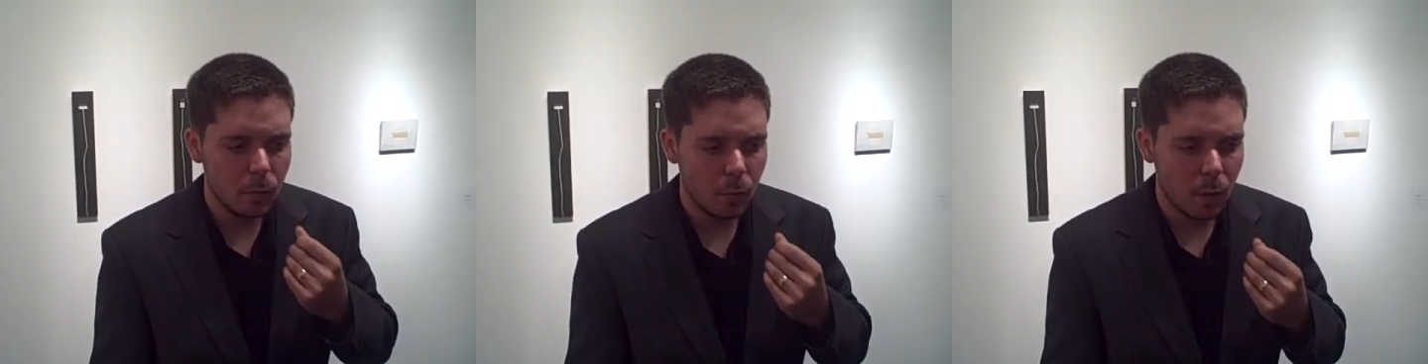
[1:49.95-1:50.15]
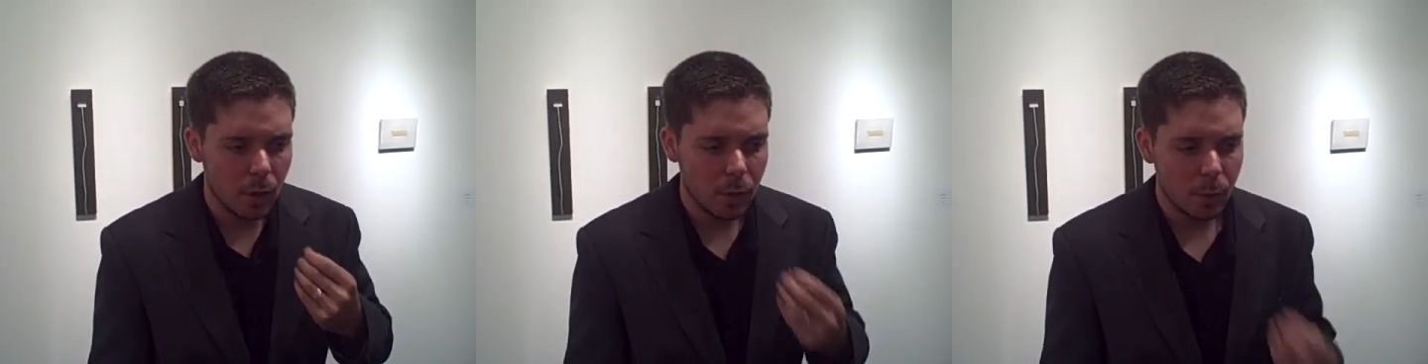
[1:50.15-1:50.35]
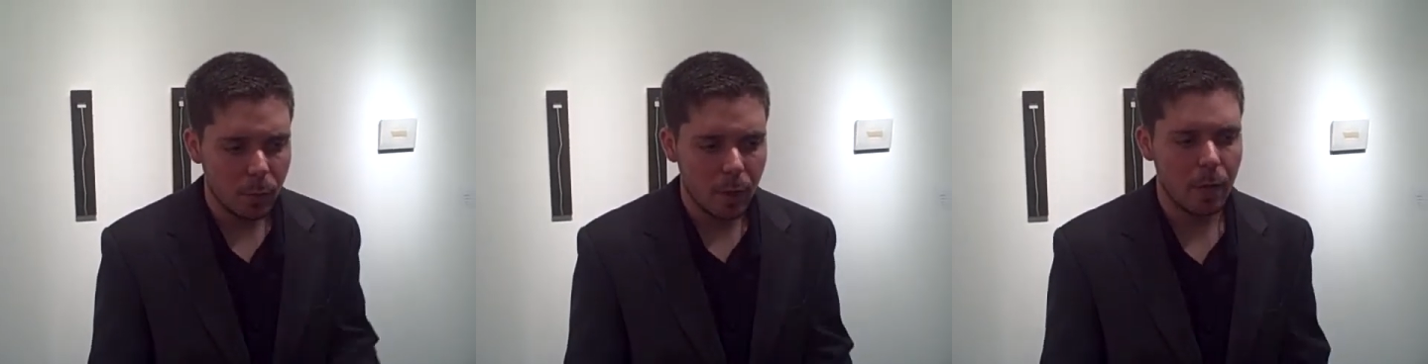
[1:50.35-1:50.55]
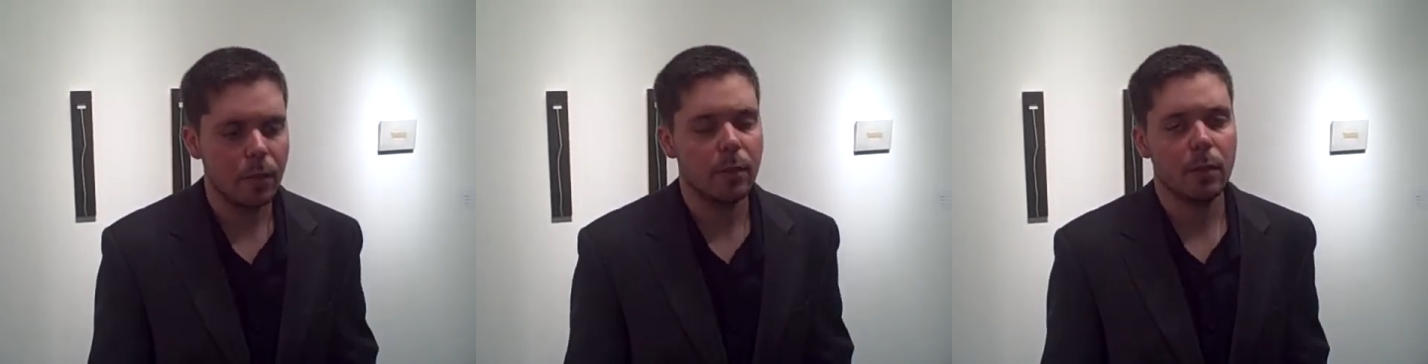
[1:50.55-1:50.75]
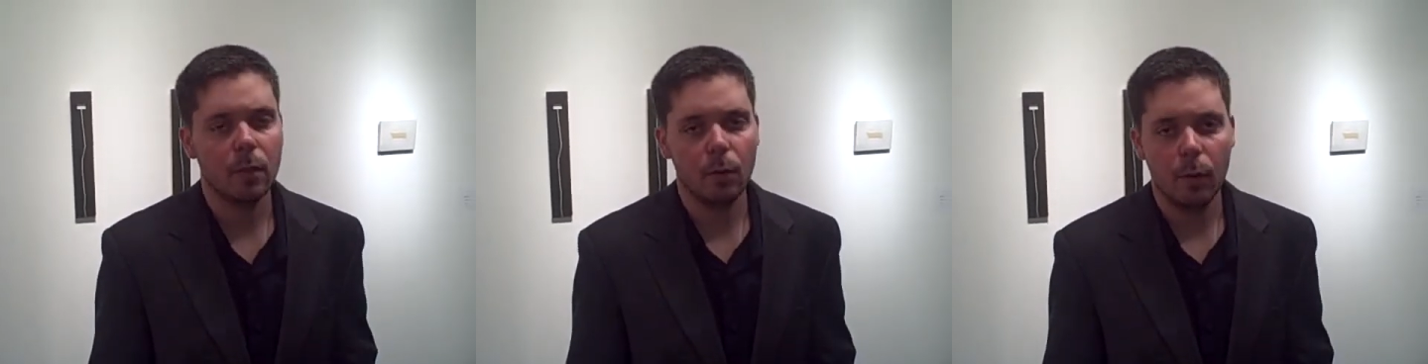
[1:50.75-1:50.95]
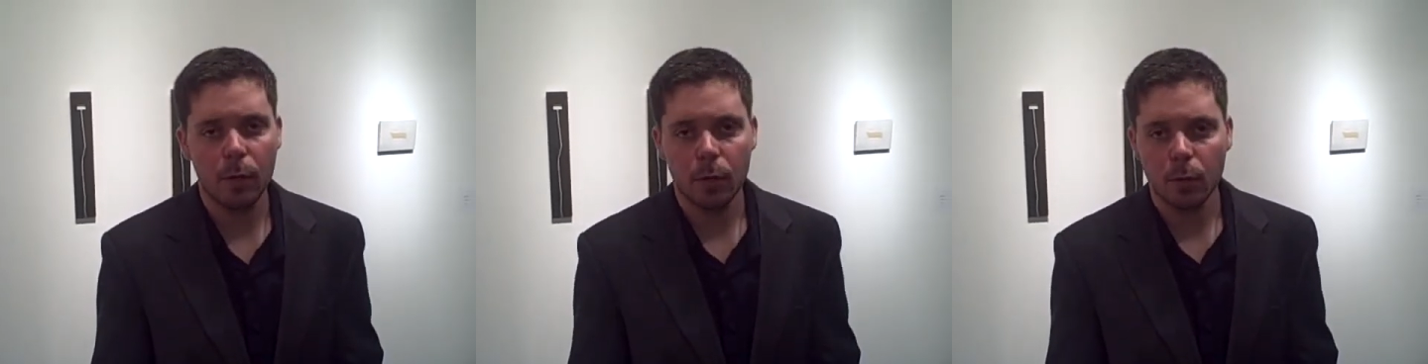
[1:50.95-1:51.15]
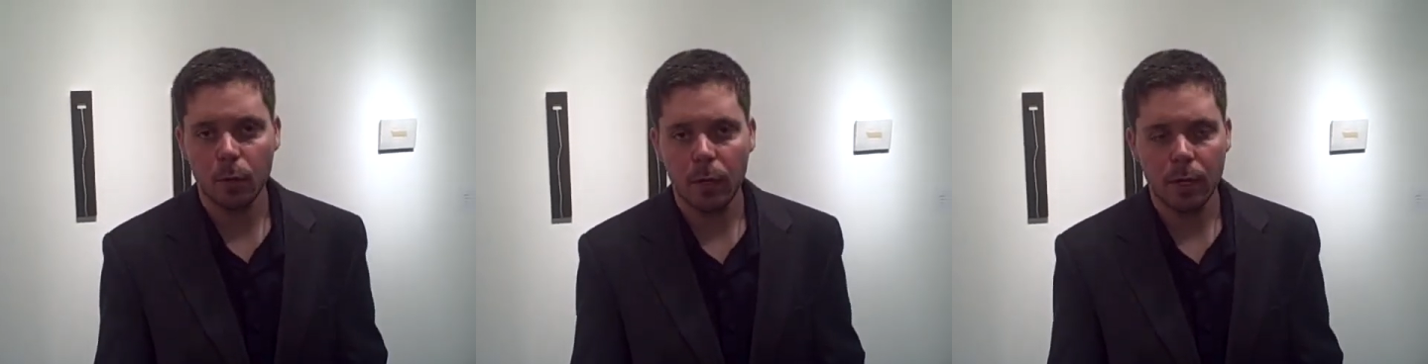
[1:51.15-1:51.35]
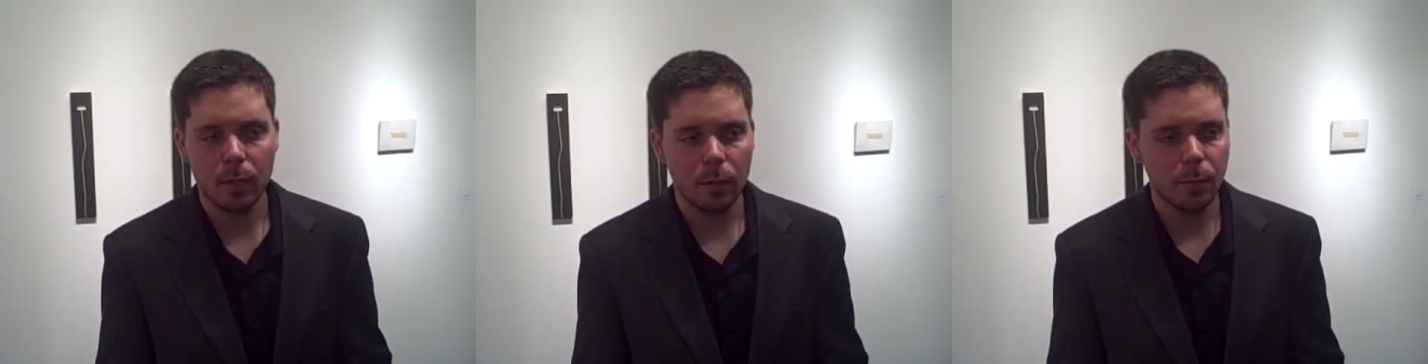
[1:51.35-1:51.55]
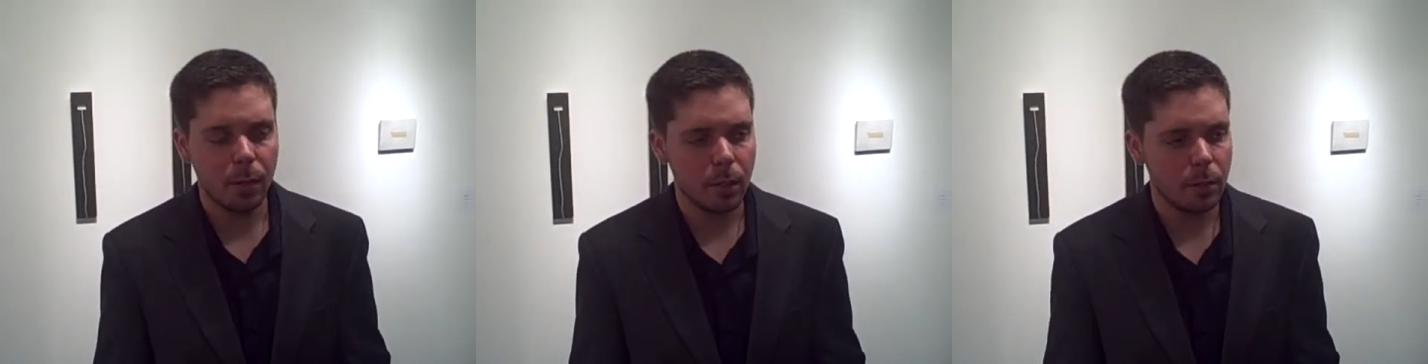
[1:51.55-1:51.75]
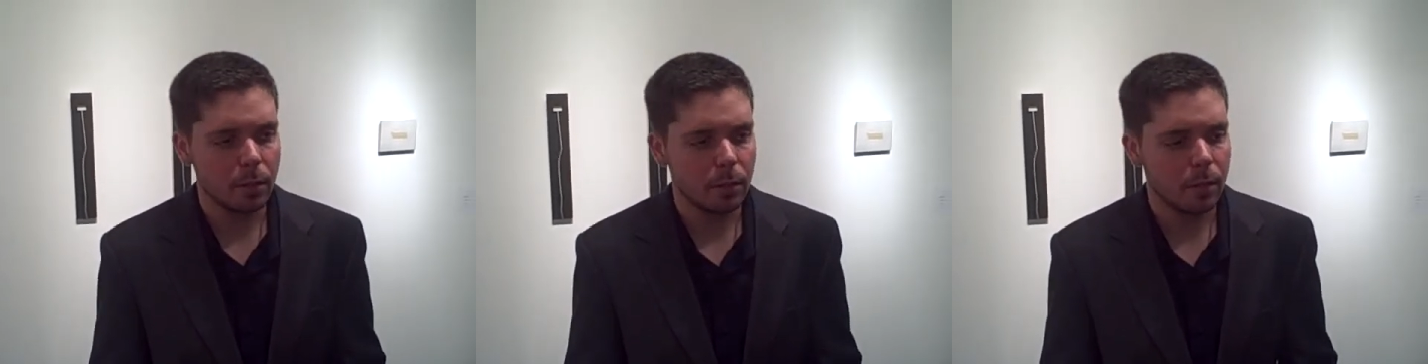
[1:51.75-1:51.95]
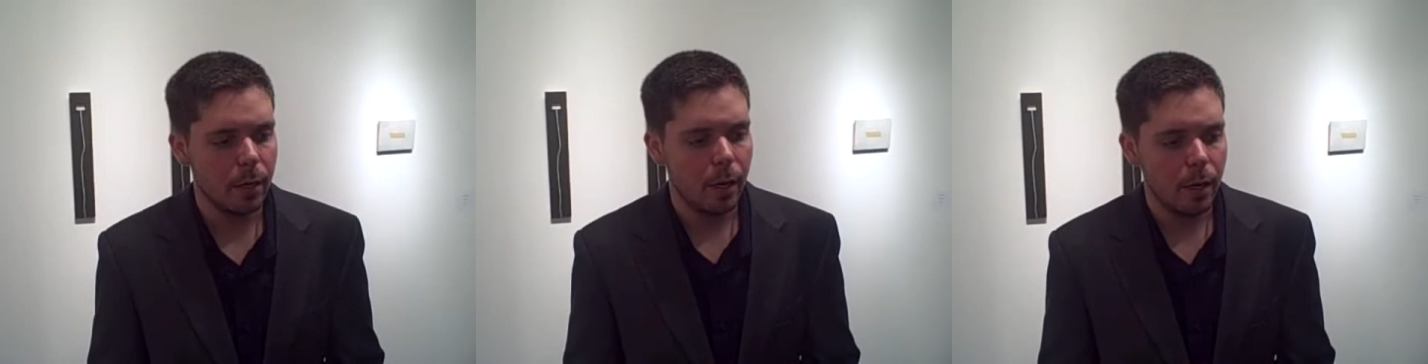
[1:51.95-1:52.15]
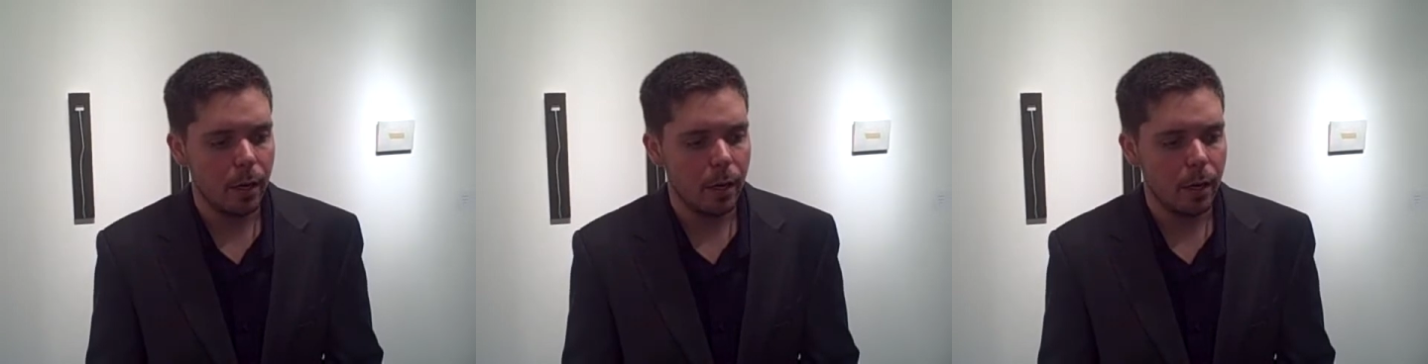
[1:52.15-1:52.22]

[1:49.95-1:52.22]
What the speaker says: while you're painting or while you're creating the piece,